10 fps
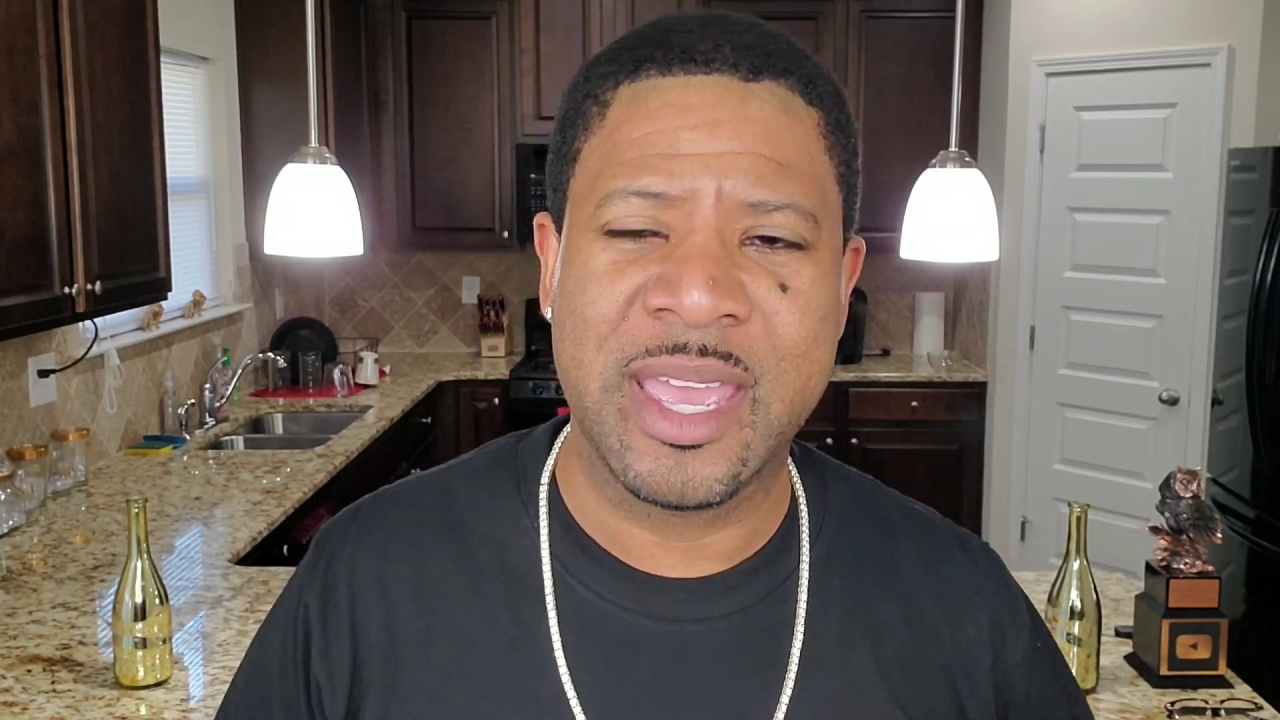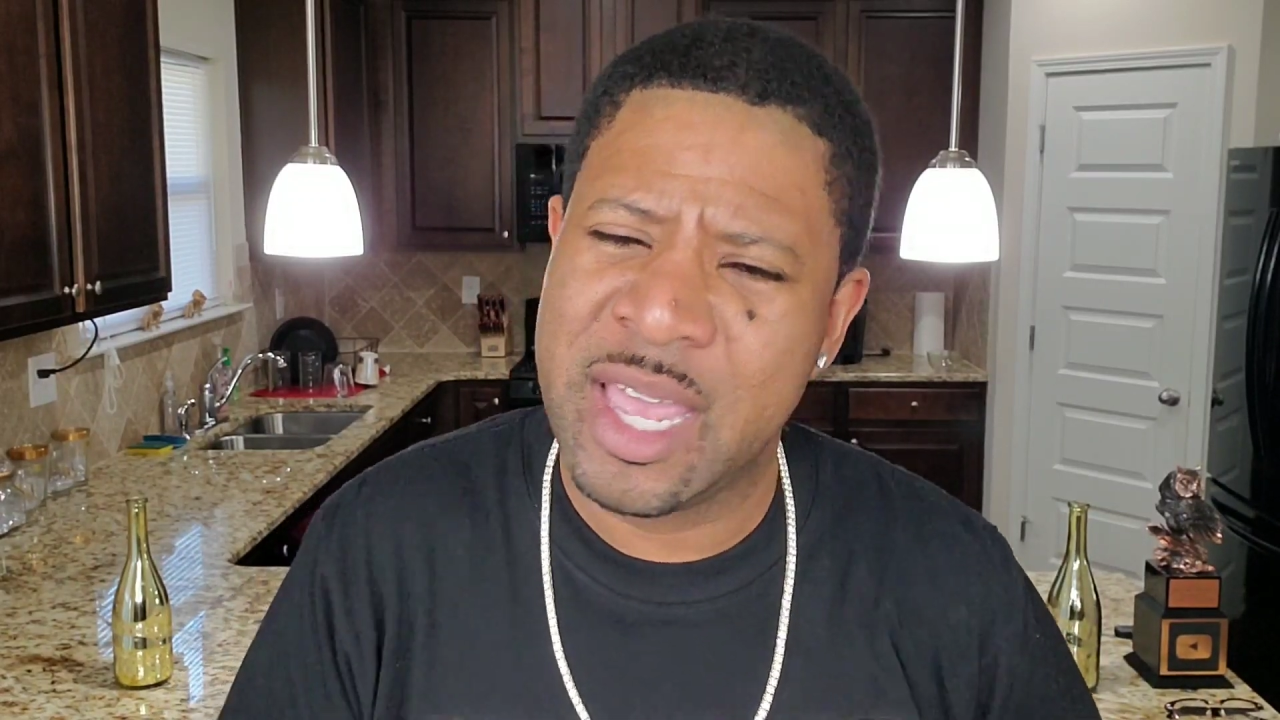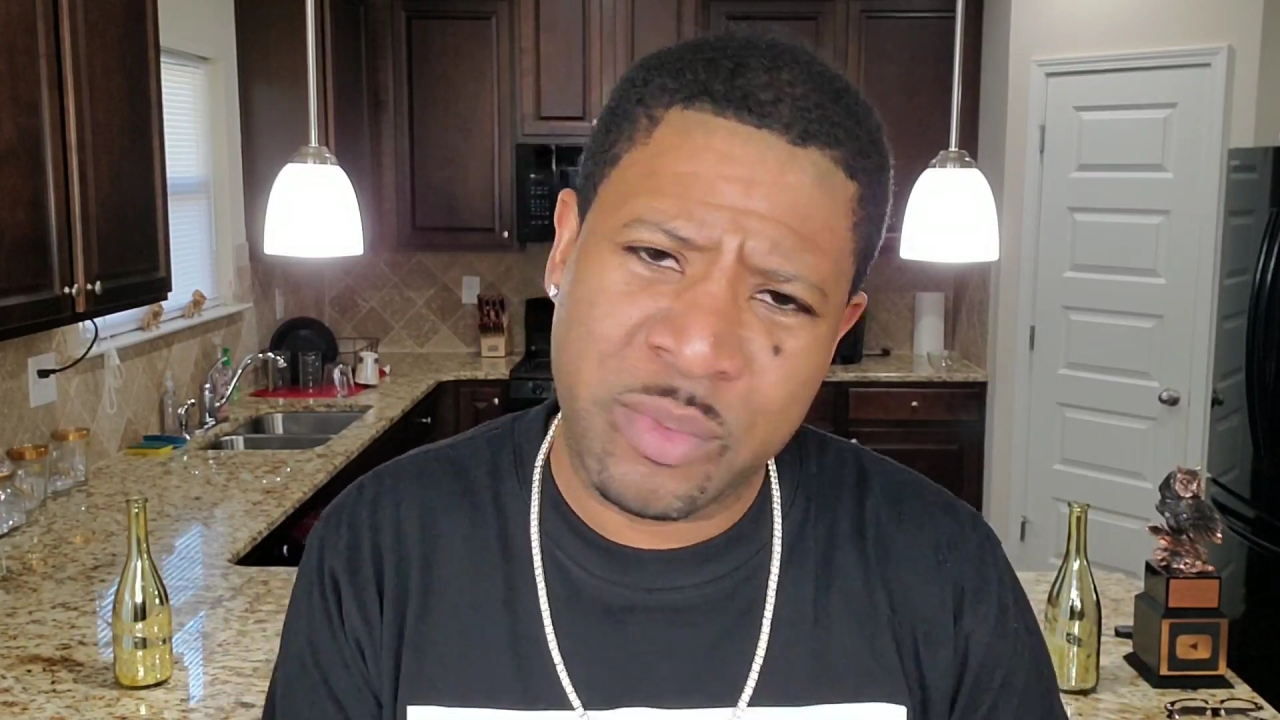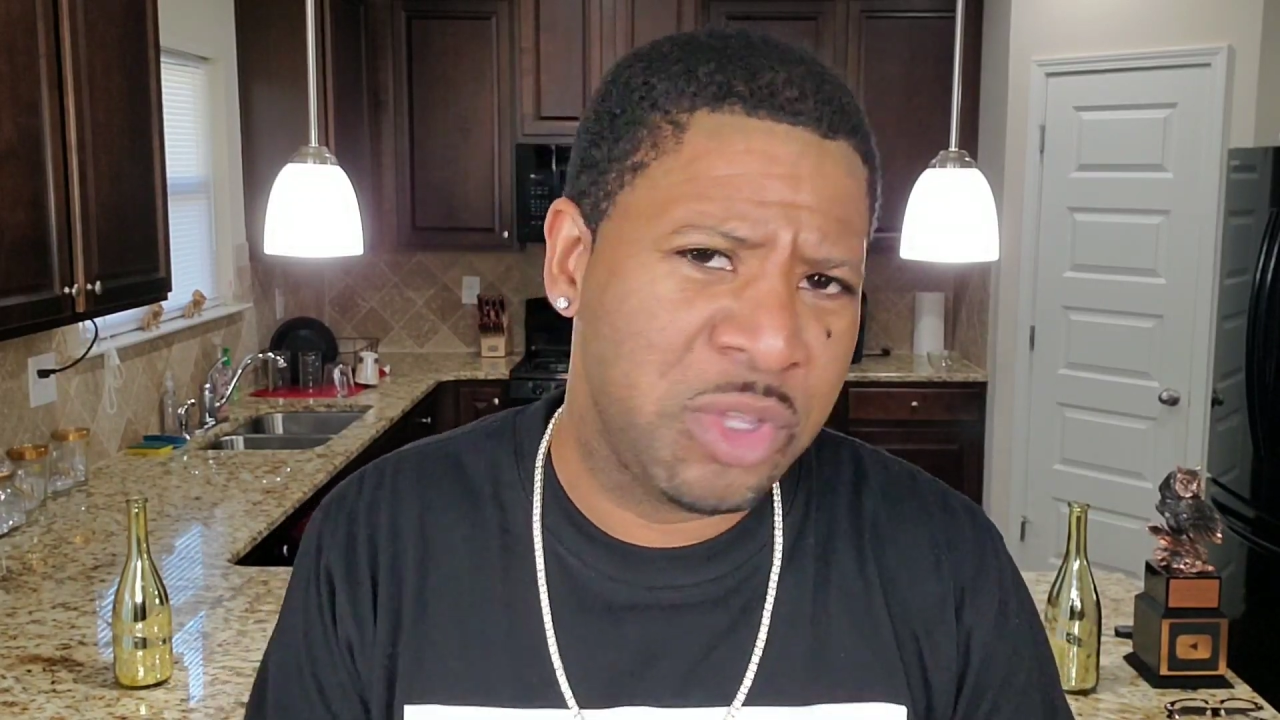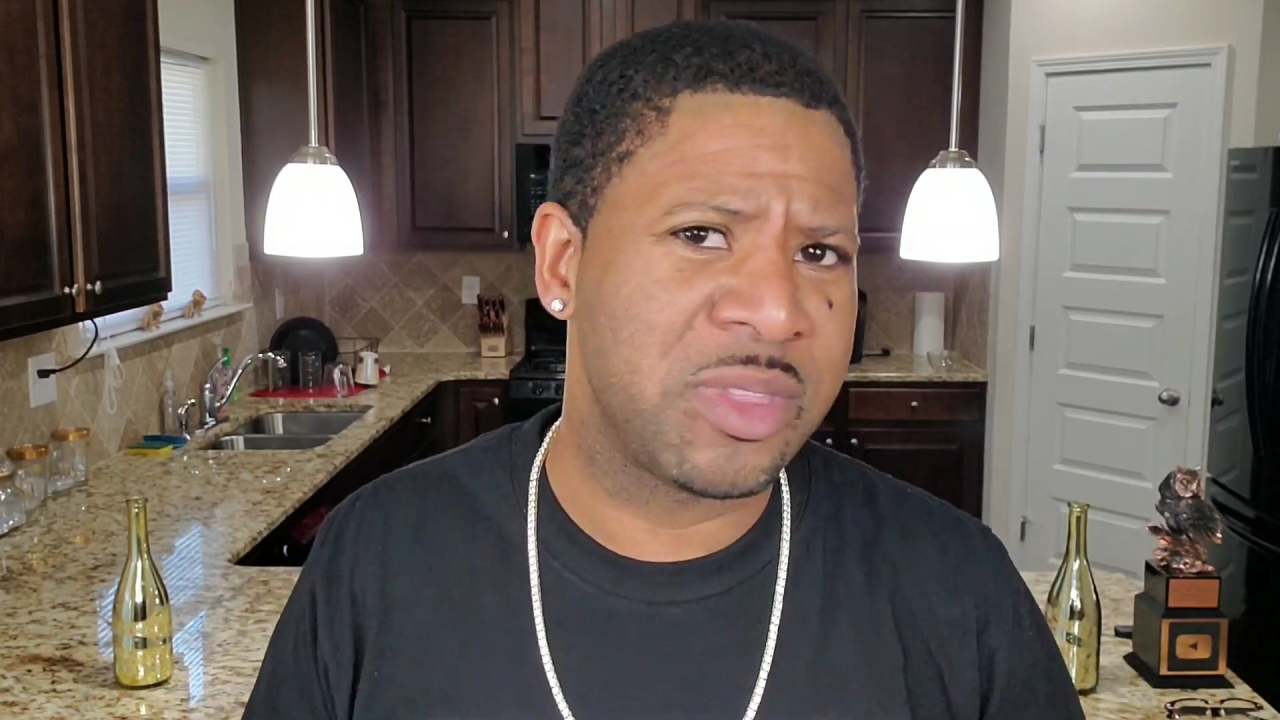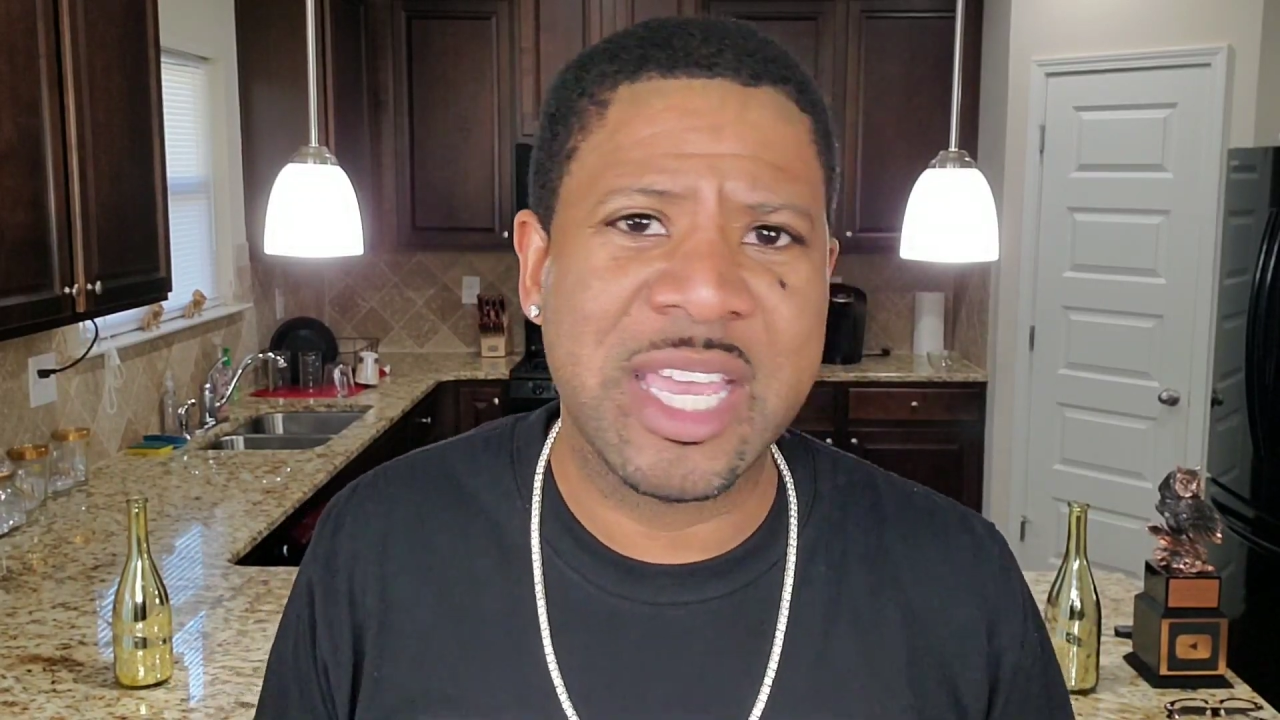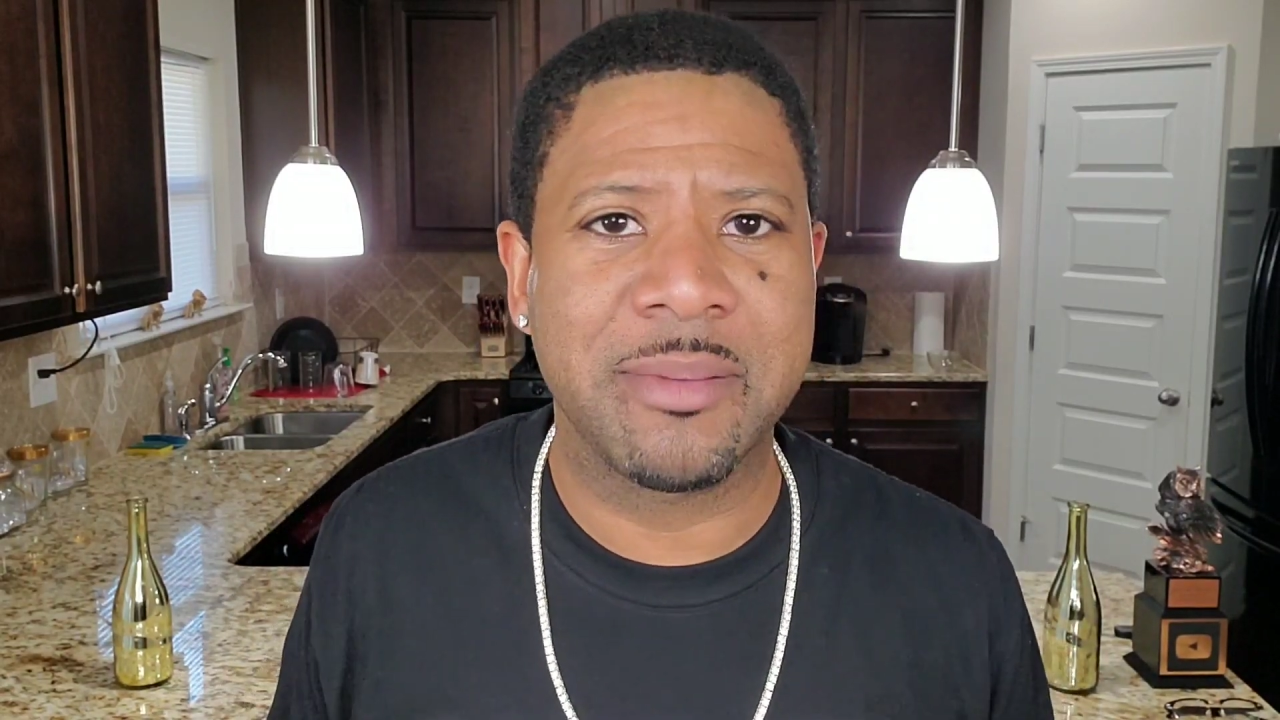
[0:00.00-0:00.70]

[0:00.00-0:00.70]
And when you think